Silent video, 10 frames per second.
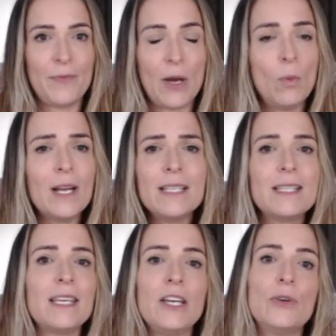And what is
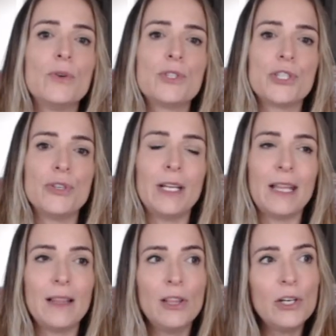the hero's
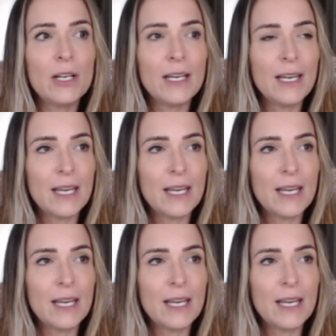journey? Look,